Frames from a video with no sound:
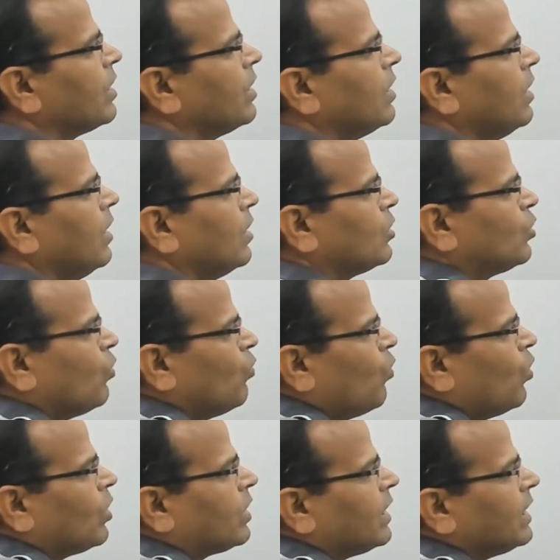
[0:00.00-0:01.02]
So
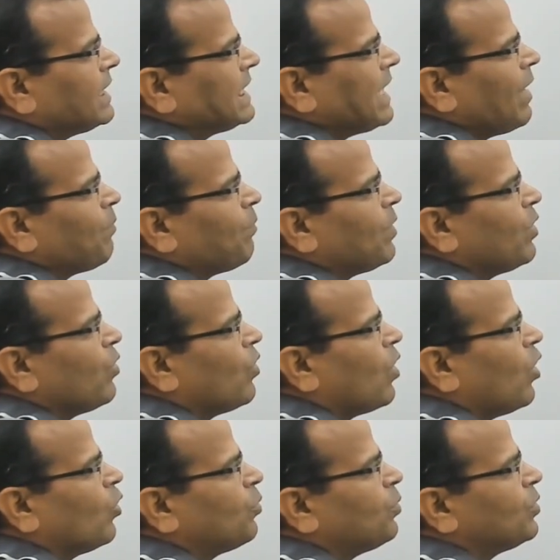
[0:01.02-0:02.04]
voltage sampling on
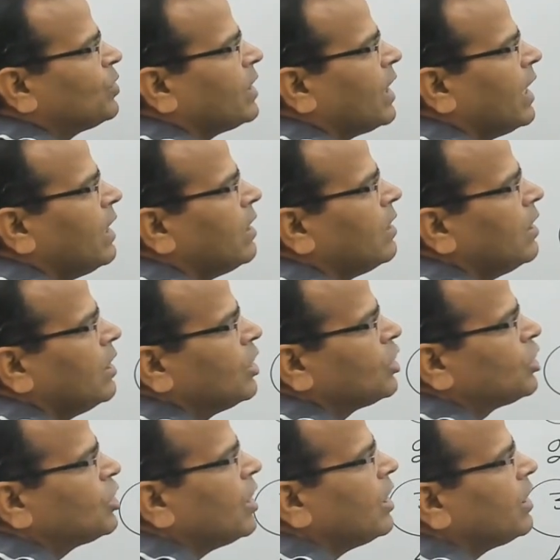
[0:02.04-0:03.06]
output side,
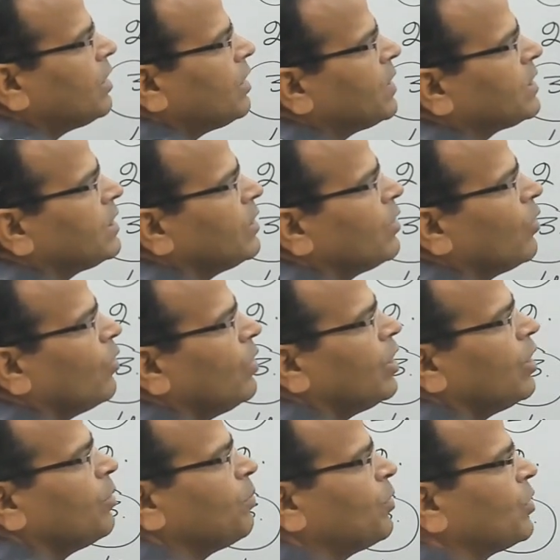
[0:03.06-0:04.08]
shunt mixing on
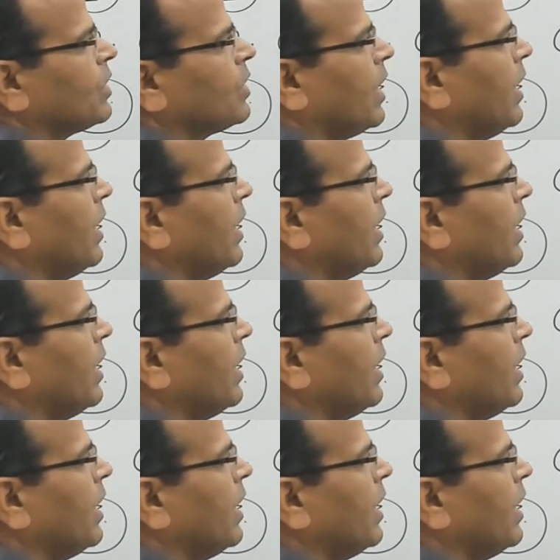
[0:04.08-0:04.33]
input side.